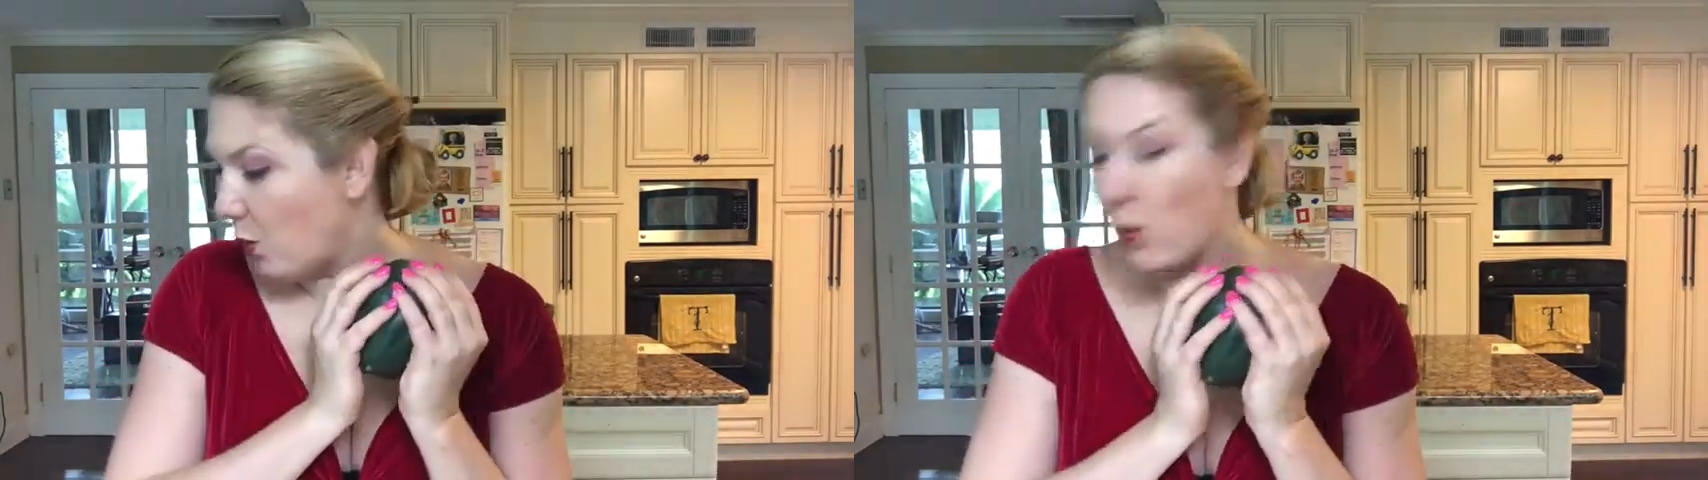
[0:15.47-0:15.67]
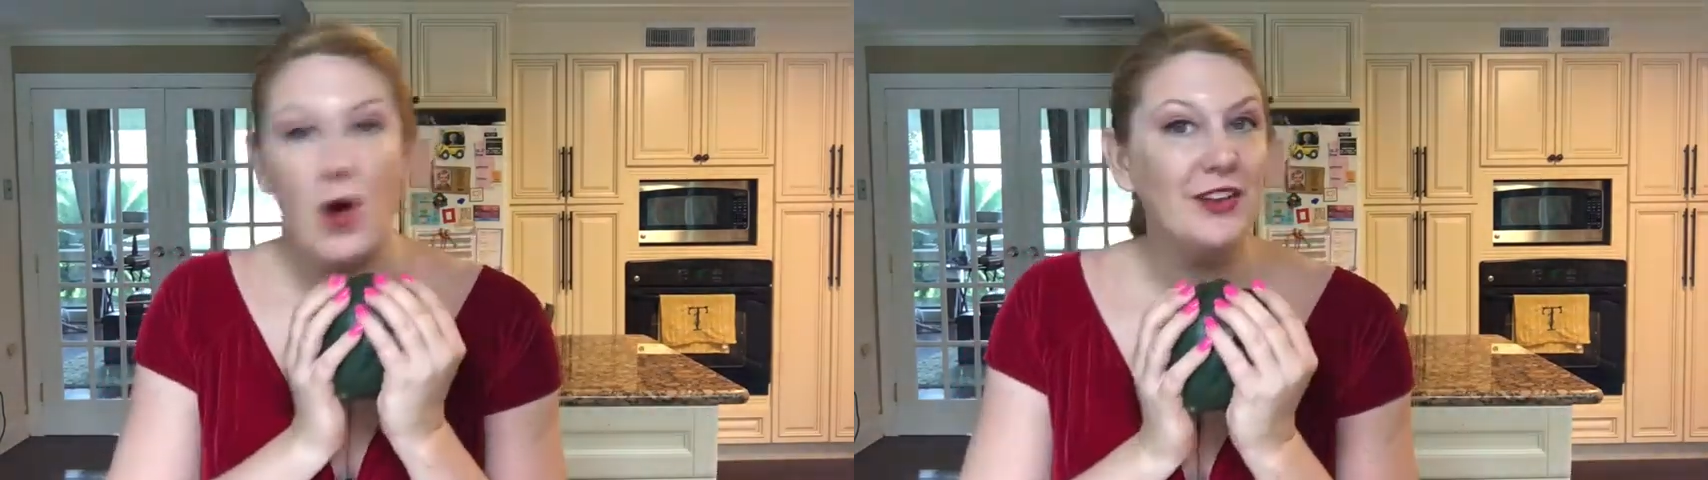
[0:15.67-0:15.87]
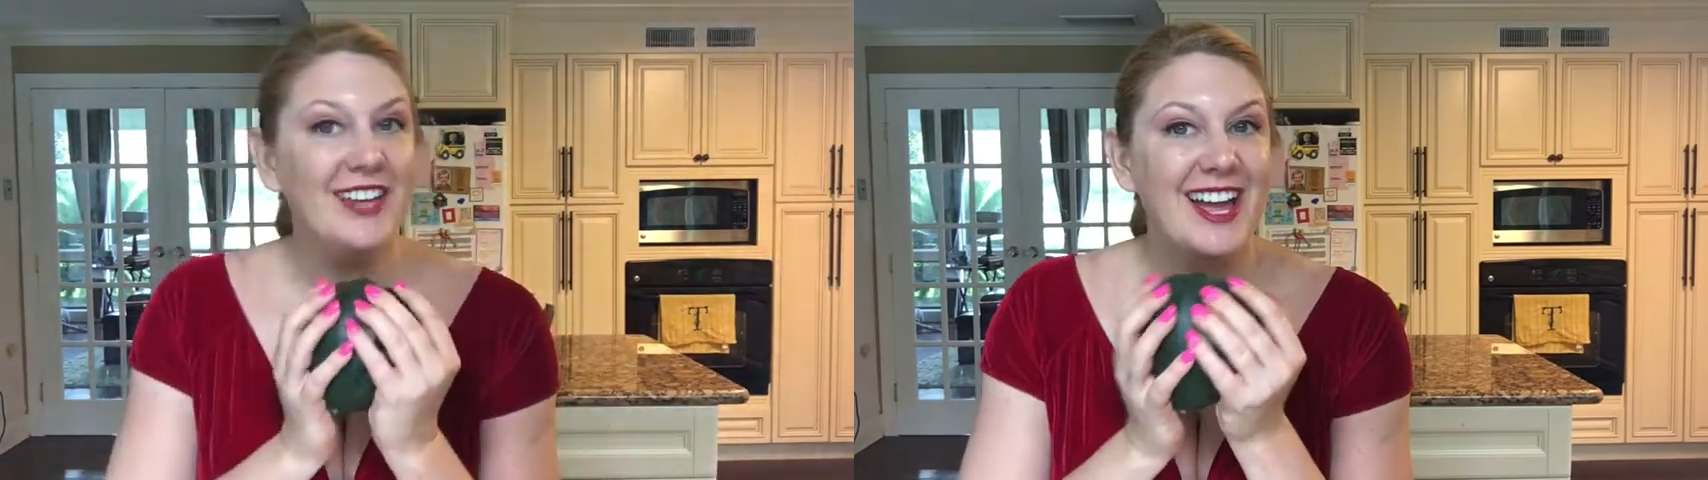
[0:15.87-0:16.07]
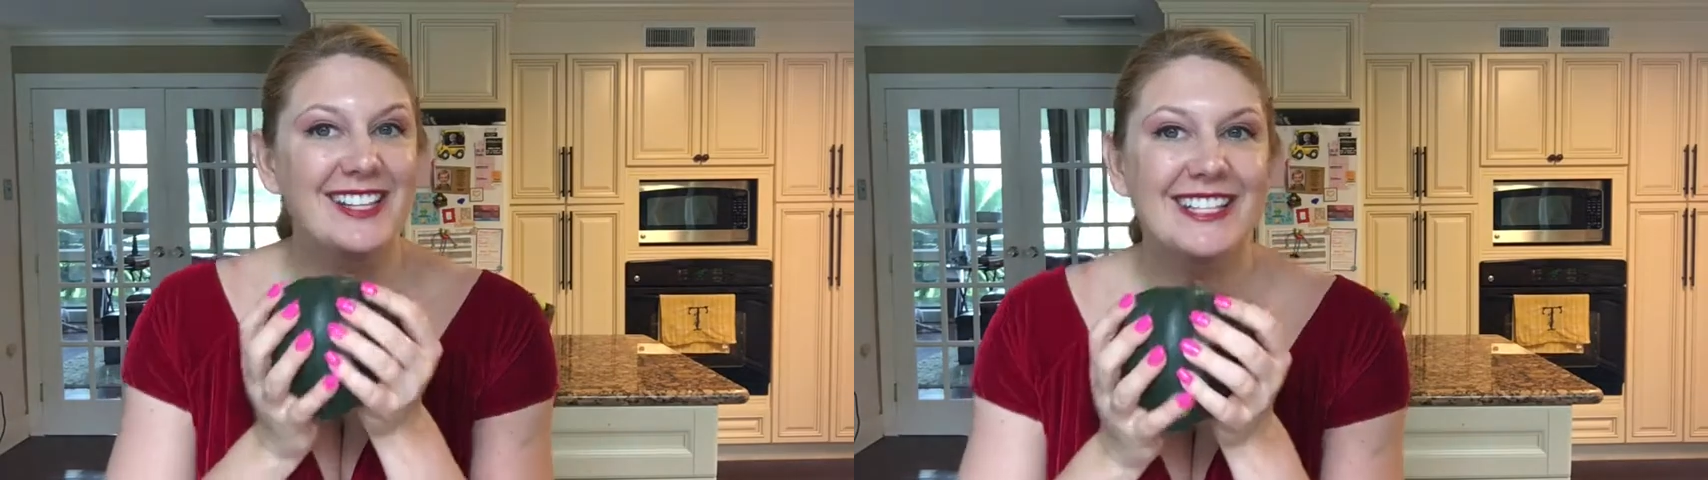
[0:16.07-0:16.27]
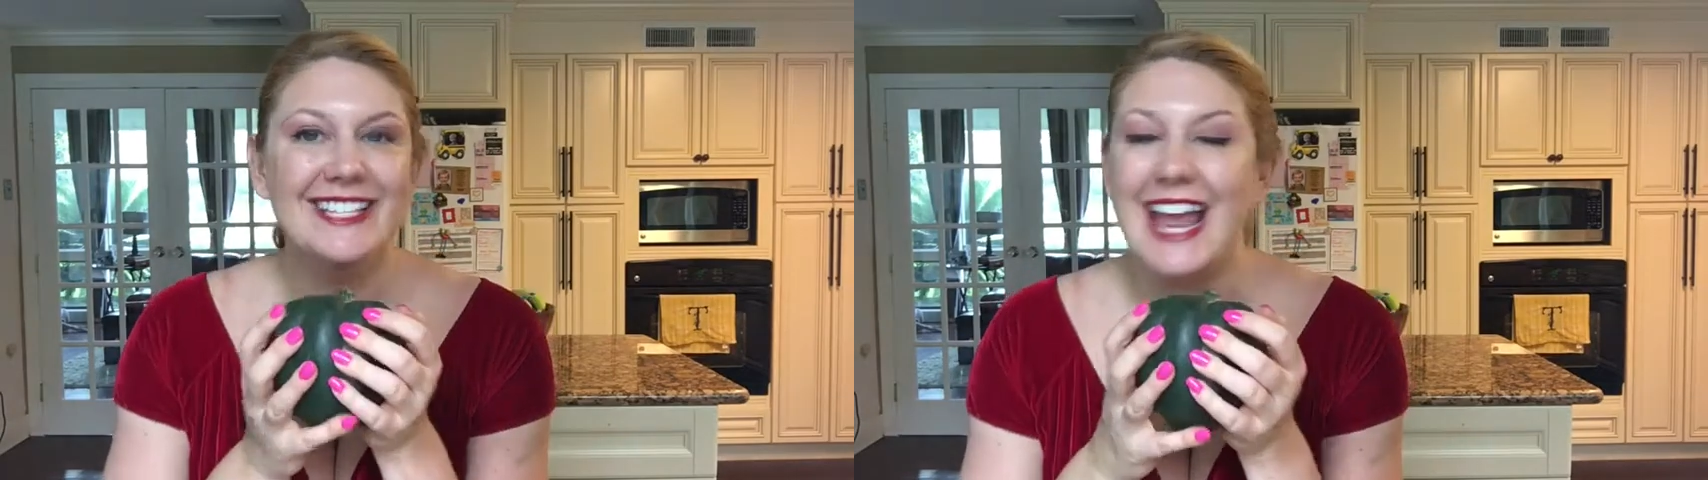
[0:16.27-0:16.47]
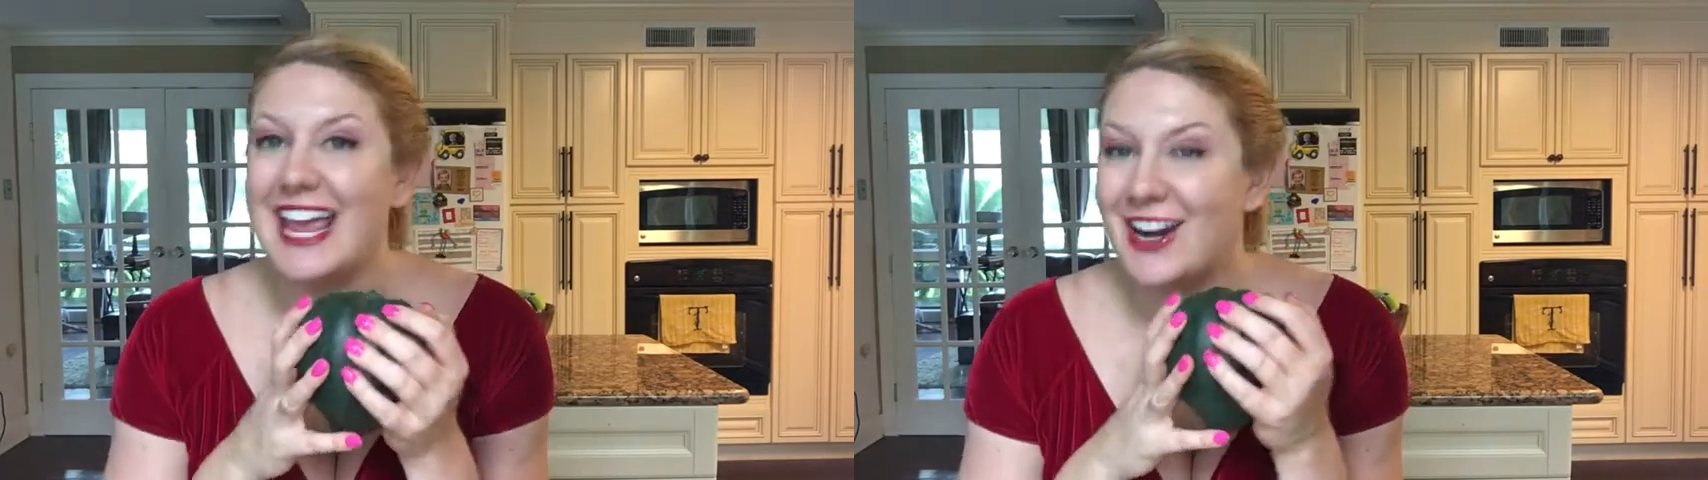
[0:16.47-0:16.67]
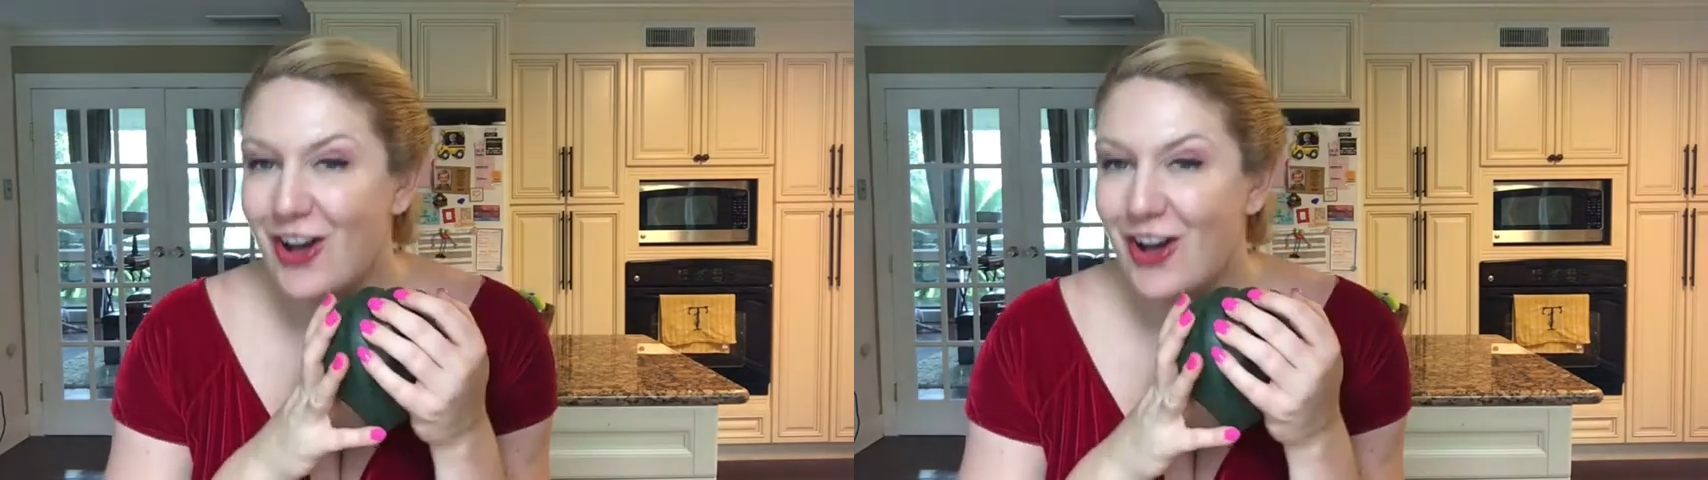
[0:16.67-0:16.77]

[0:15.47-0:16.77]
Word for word: walnuts and